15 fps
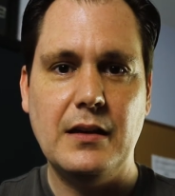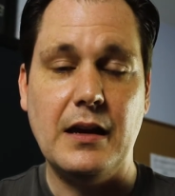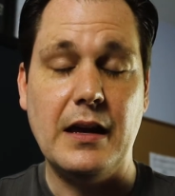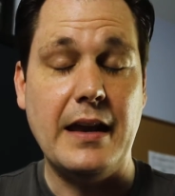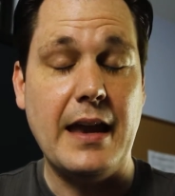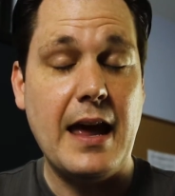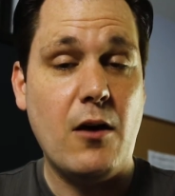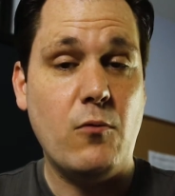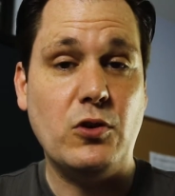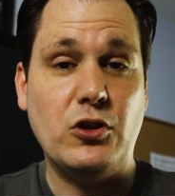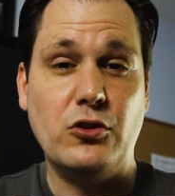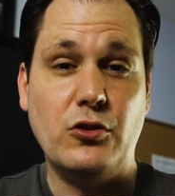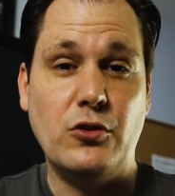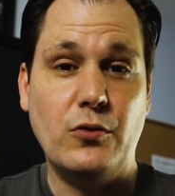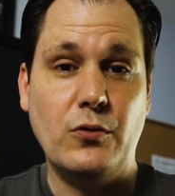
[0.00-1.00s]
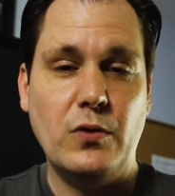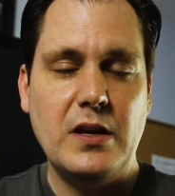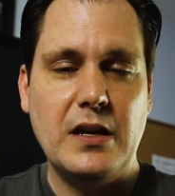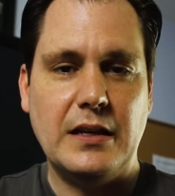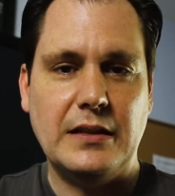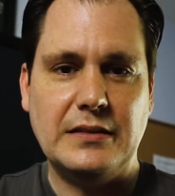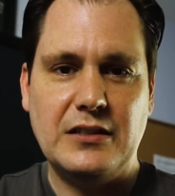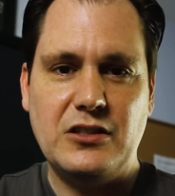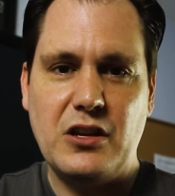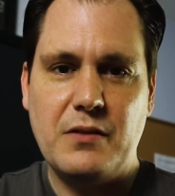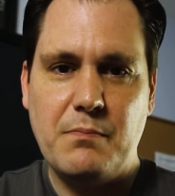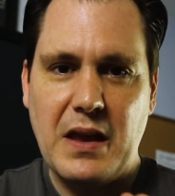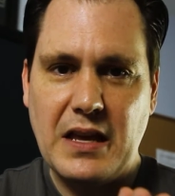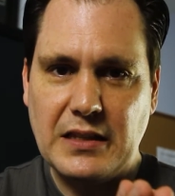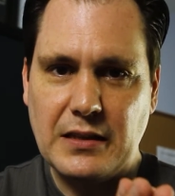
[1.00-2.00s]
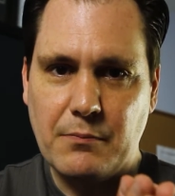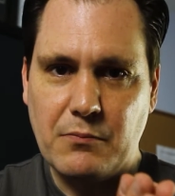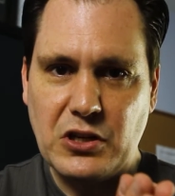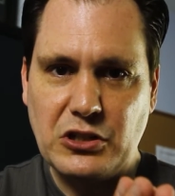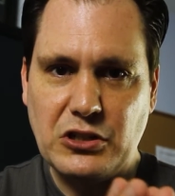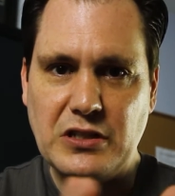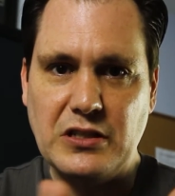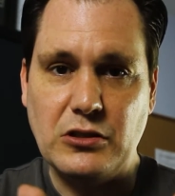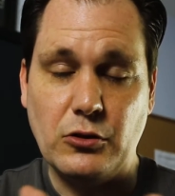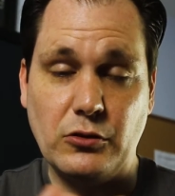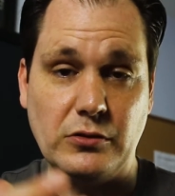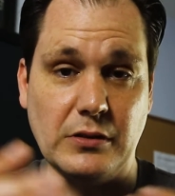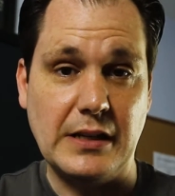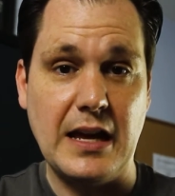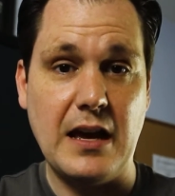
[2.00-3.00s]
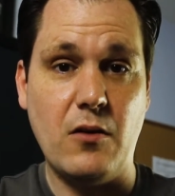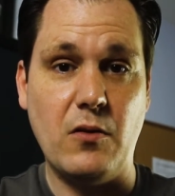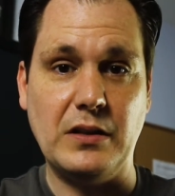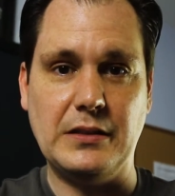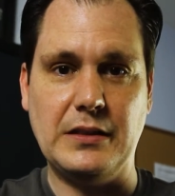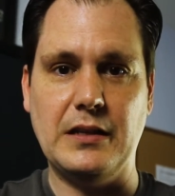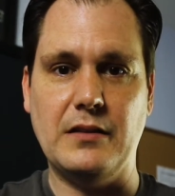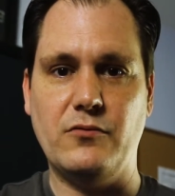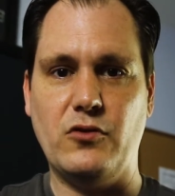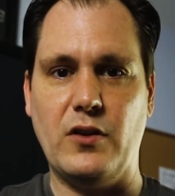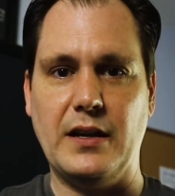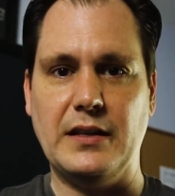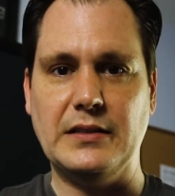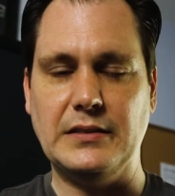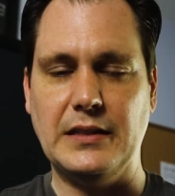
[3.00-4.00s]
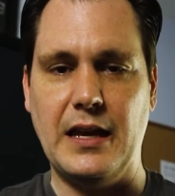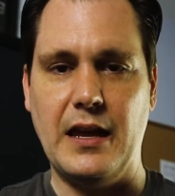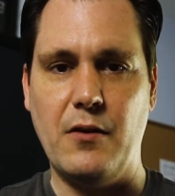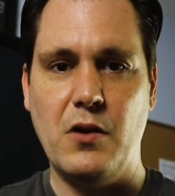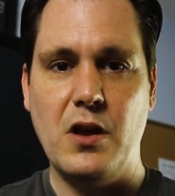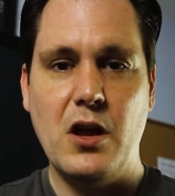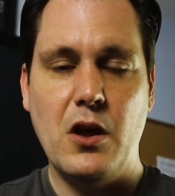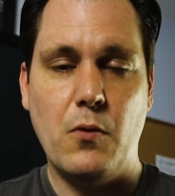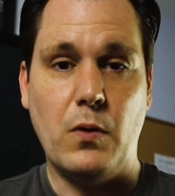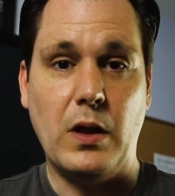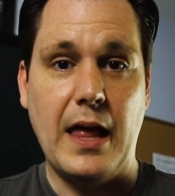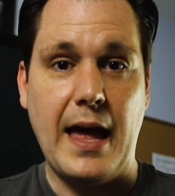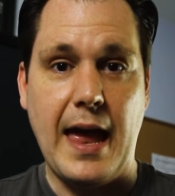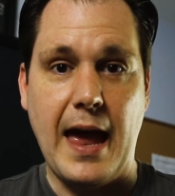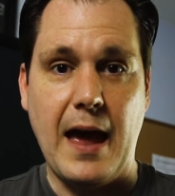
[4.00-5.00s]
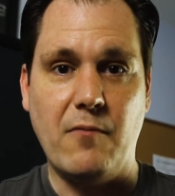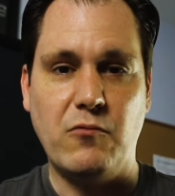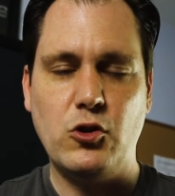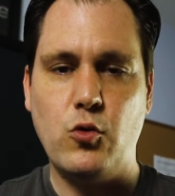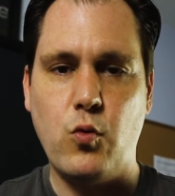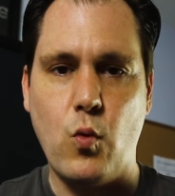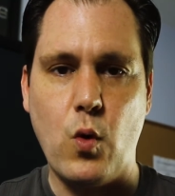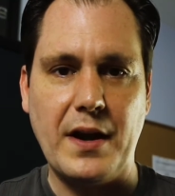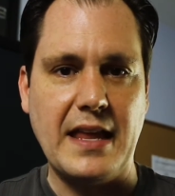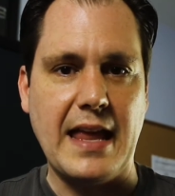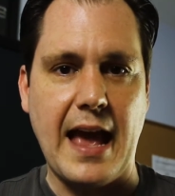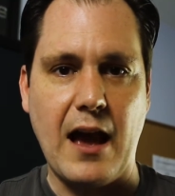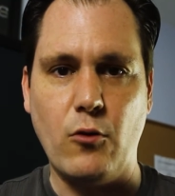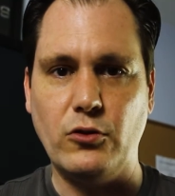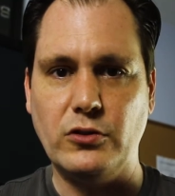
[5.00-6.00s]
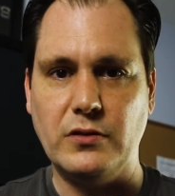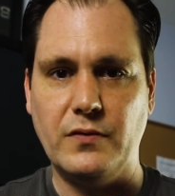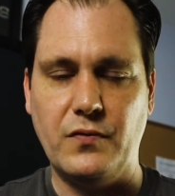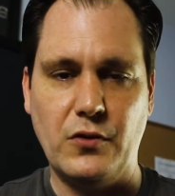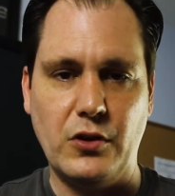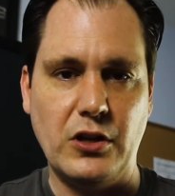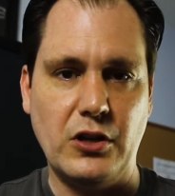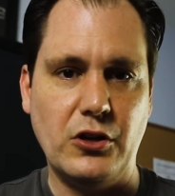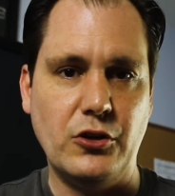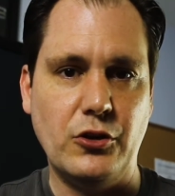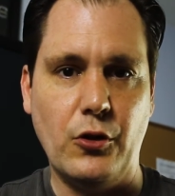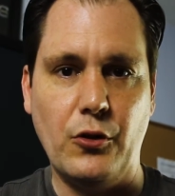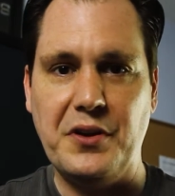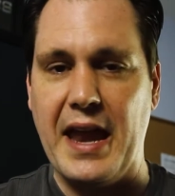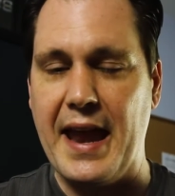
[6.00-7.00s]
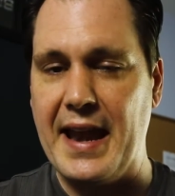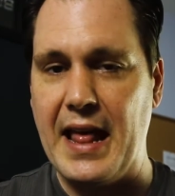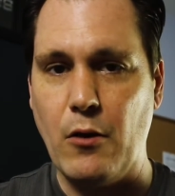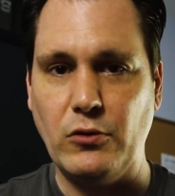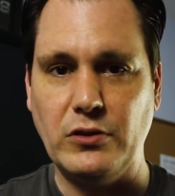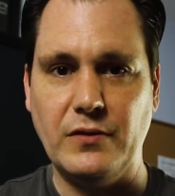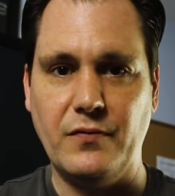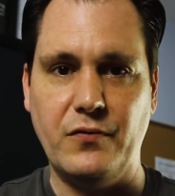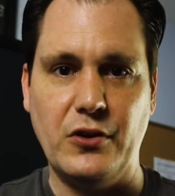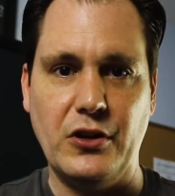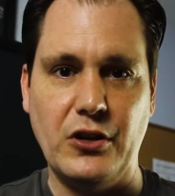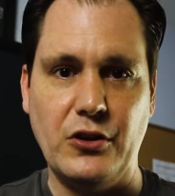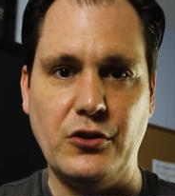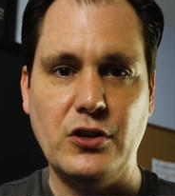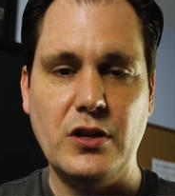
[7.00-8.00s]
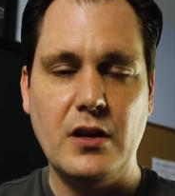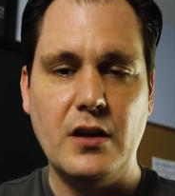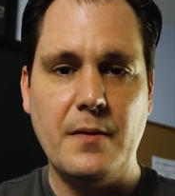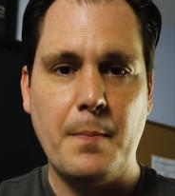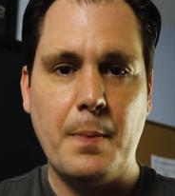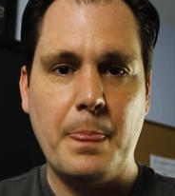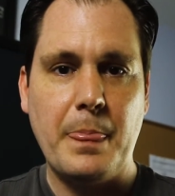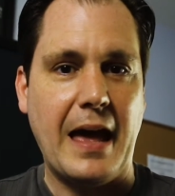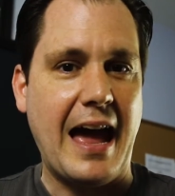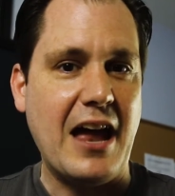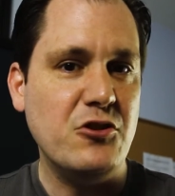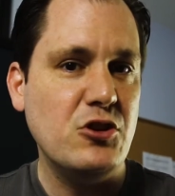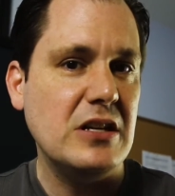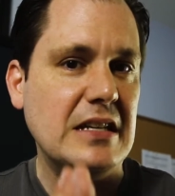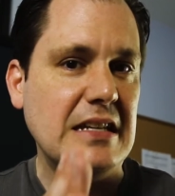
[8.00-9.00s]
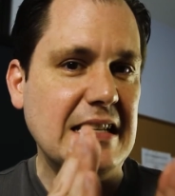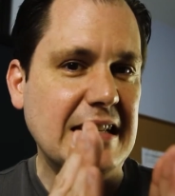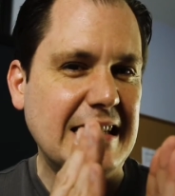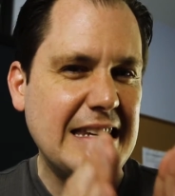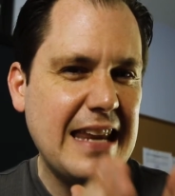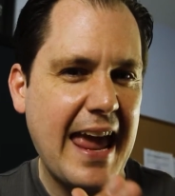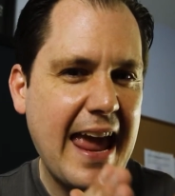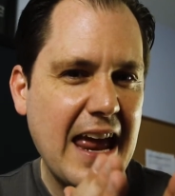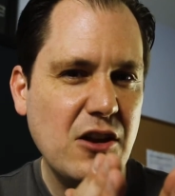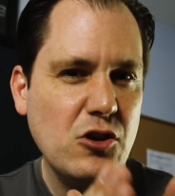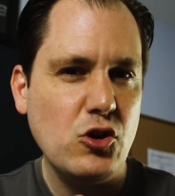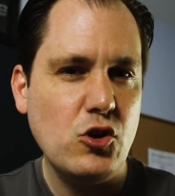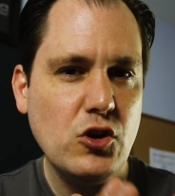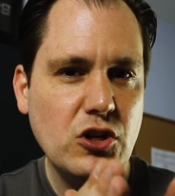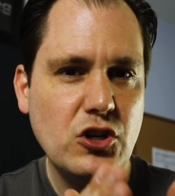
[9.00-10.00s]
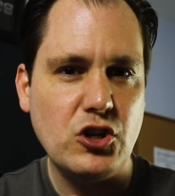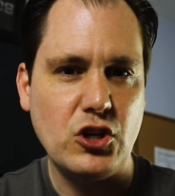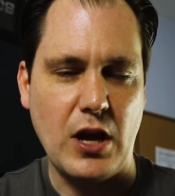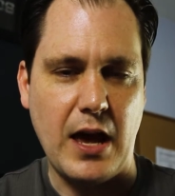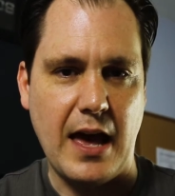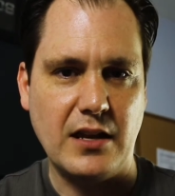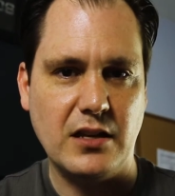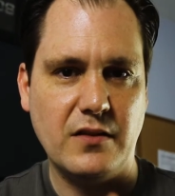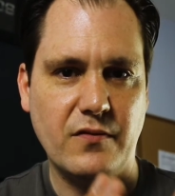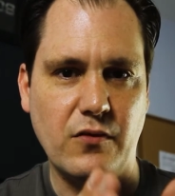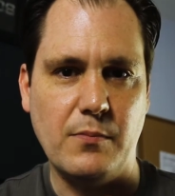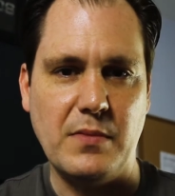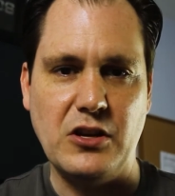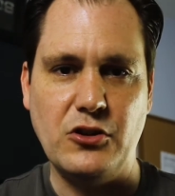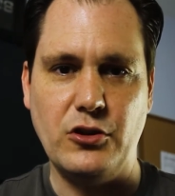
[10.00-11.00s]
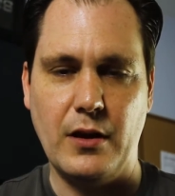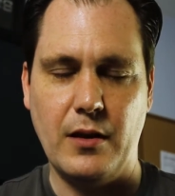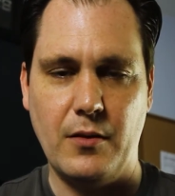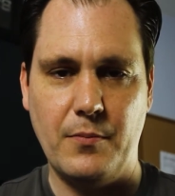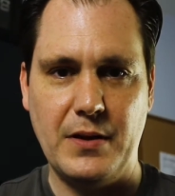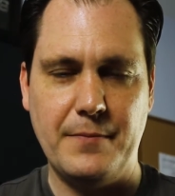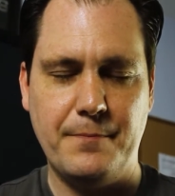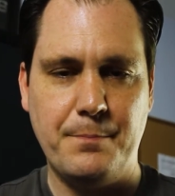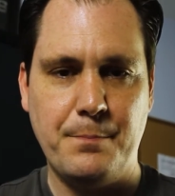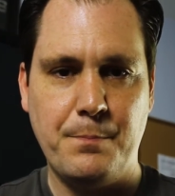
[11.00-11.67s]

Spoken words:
And now what you do is it just makes it much easier. So now instead of trying to say, well, I have 20 hours of footage or 10 hours of footage, I just need 10 good shots from each element.